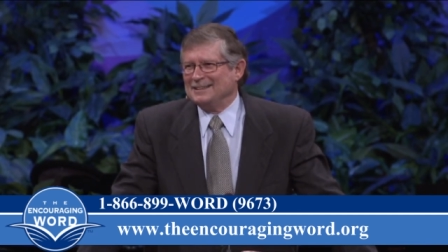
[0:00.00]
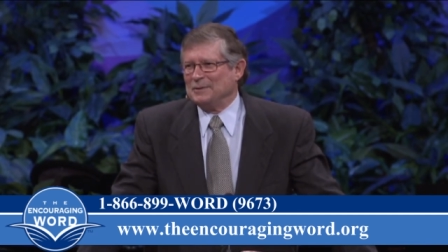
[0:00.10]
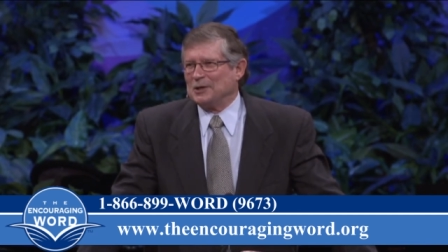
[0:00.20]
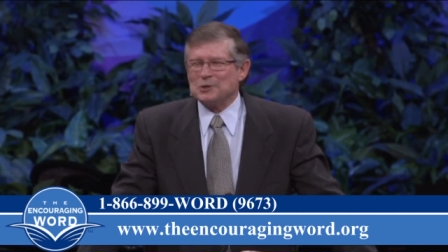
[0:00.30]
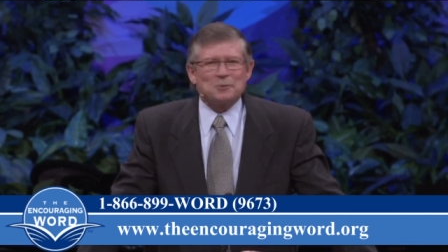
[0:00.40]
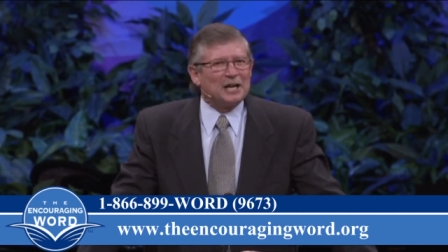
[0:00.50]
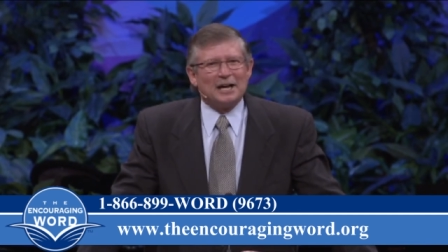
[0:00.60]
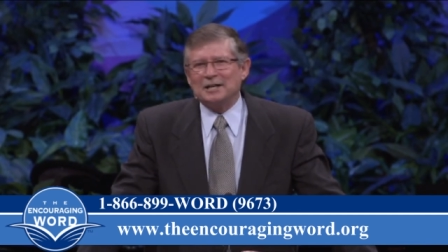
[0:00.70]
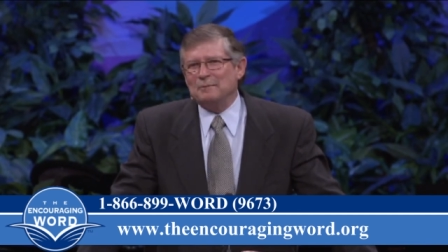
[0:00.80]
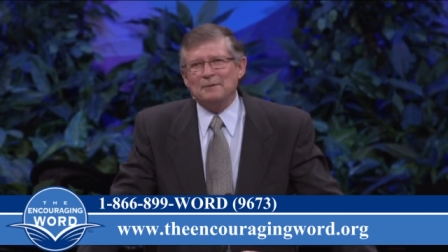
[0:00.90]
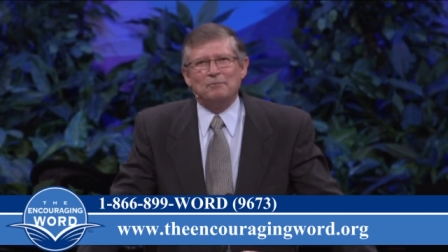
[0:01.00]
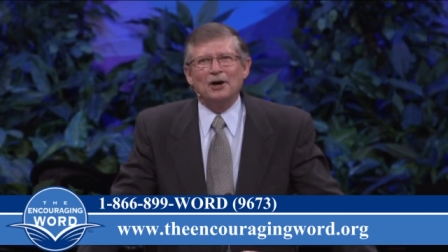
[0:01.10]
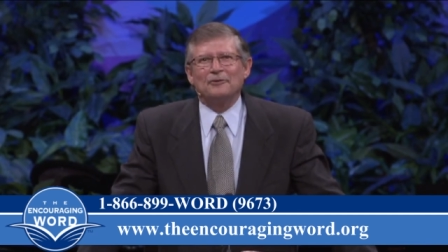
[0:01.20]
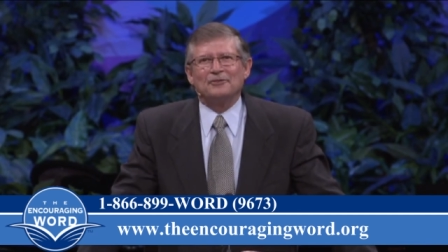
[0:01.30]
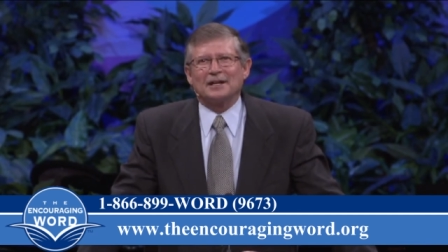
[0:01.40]
Because we're going to be
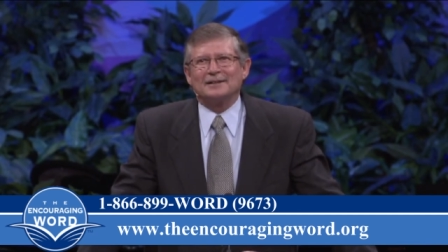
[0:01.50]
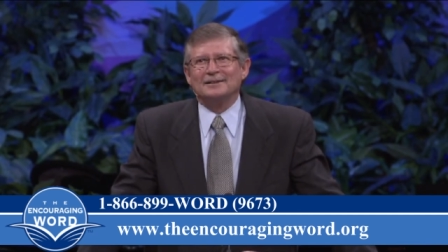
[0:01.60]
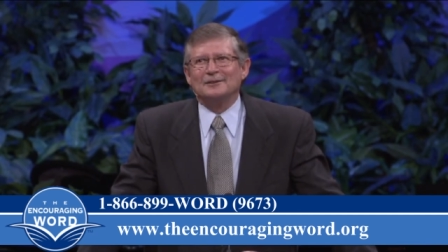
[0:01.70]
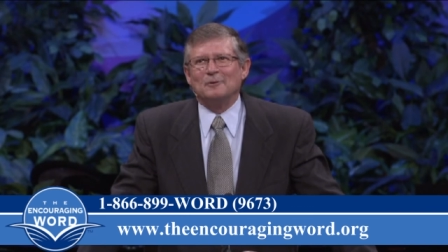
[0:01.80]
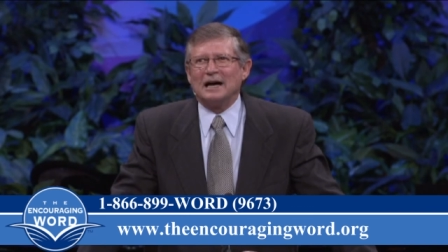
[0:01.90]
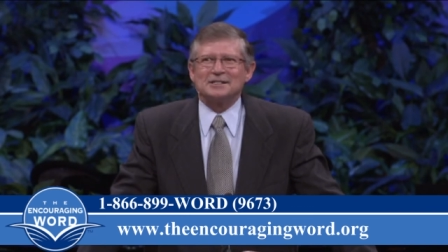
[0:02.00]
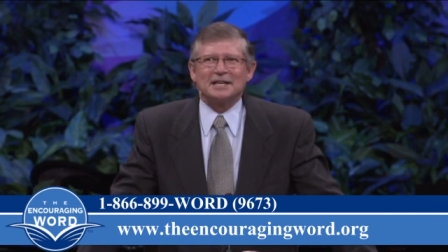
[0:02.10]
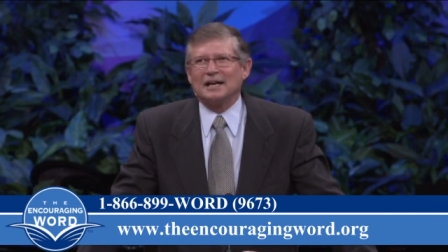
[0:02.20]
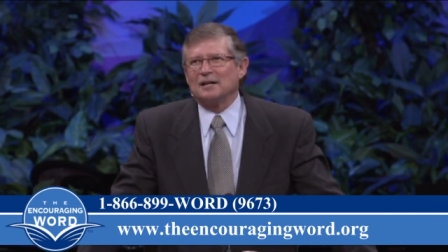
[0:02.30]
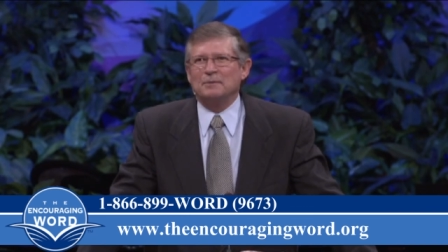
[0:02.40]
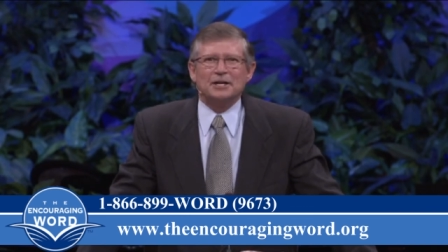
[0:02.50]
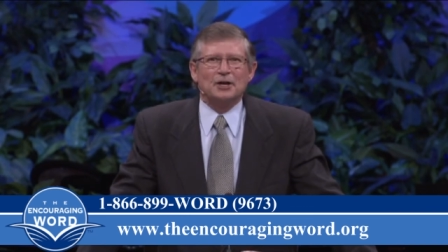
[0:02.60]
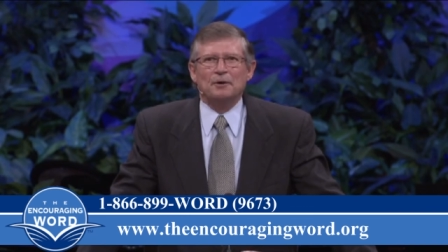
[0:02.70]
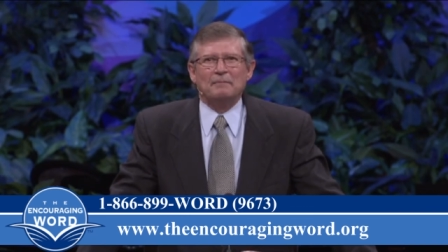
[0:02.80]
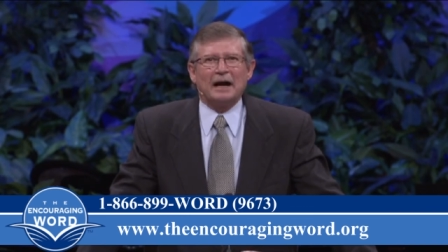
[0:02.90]
perfect. Why is there going to be
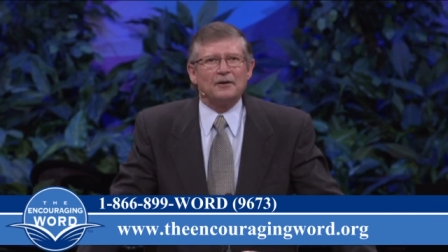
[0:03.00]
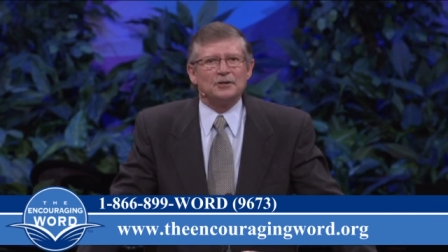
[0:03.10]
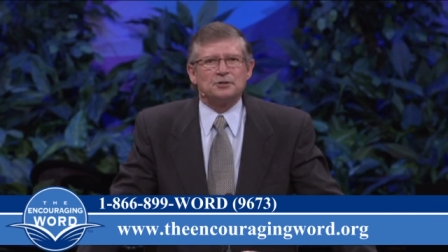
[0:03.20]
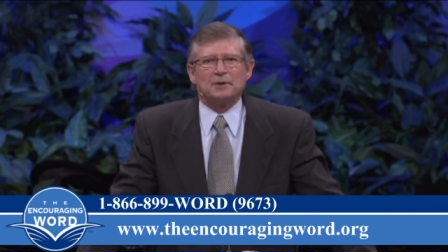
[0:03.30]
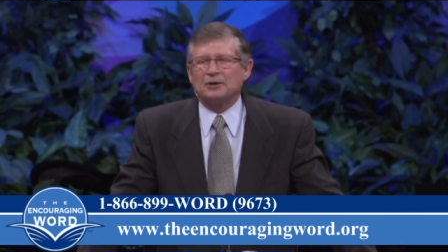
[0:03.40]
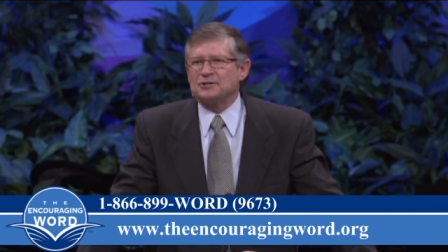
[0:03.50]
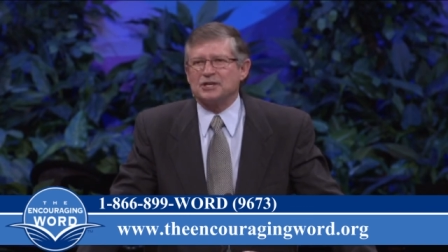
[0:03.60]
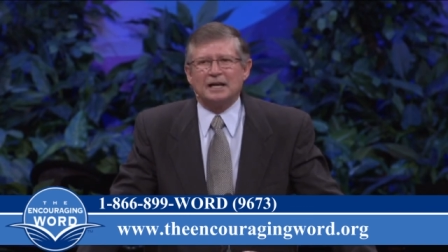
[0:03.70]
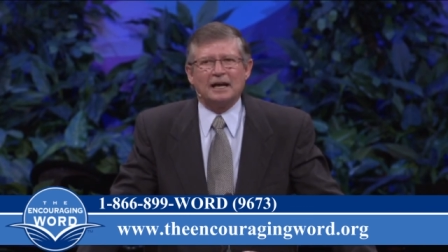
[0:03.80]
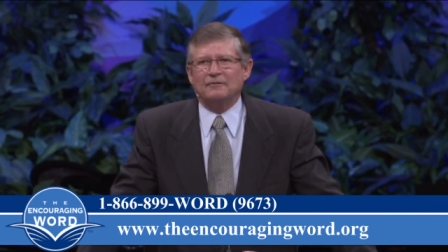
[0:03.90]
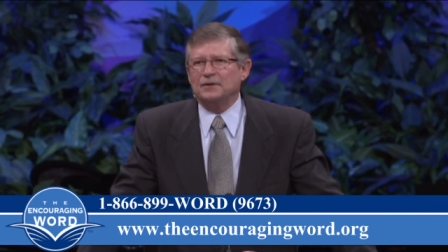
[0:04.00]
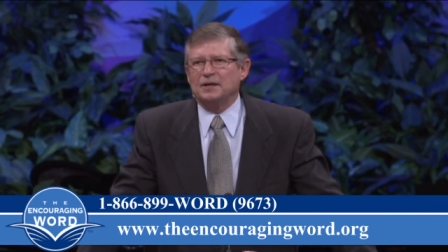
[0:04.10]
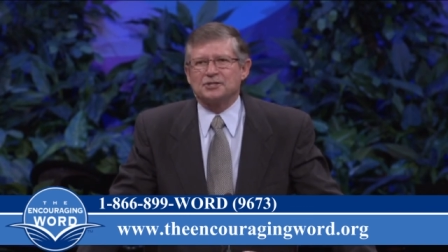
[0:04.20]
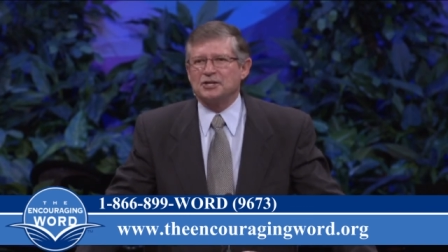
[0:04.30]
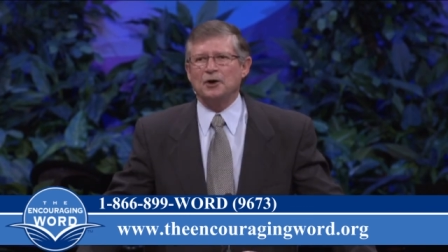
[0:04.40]
no marriage? Because in heaven
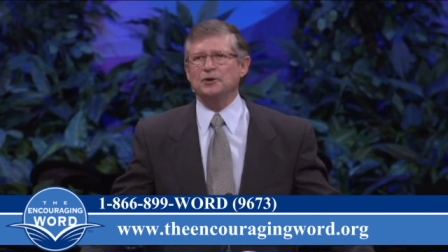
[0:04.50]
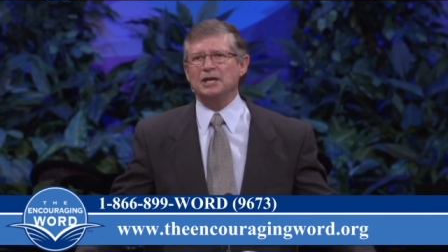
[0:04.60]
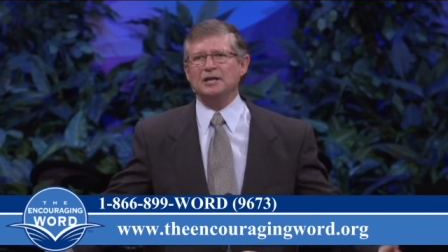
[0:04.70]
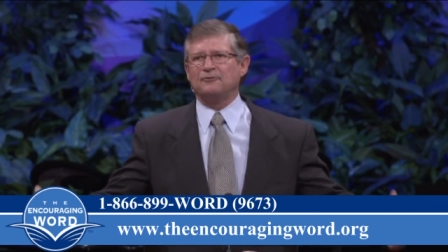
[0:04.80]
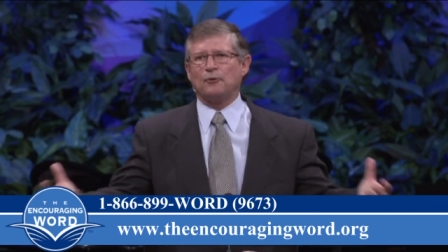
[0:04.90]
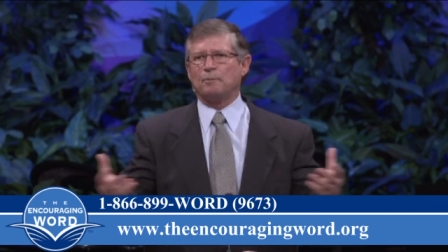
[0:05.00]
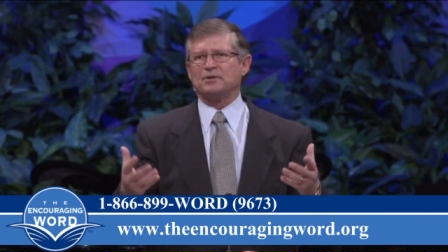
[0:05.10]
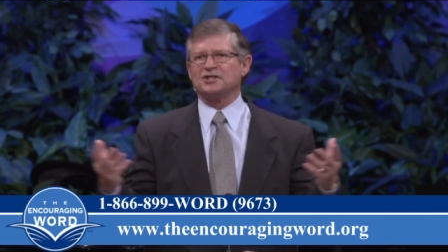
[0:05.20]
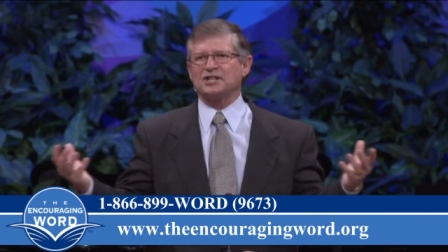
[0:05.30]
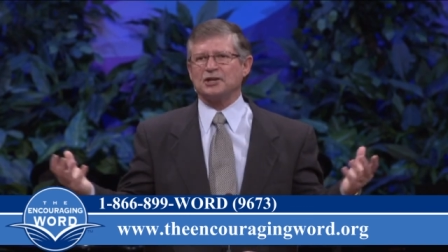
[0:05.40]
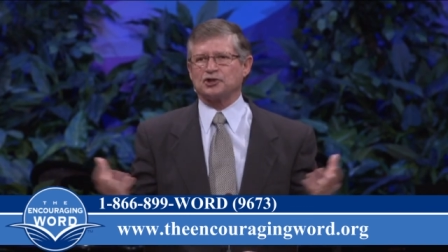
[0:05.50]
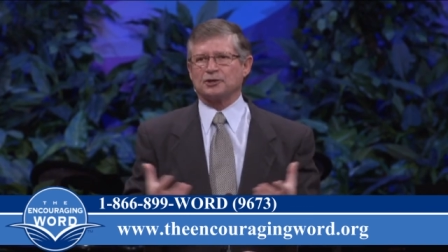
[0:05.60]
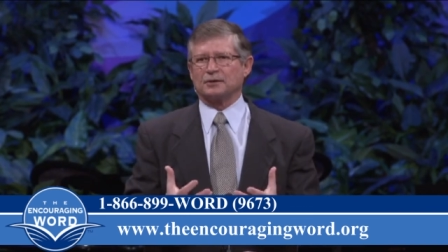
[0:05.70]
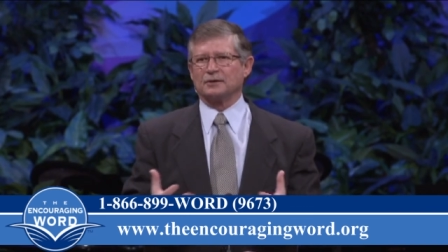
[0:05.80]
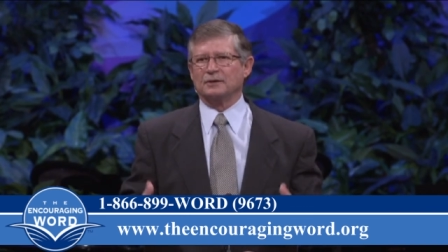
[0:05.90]
there's no need for possession.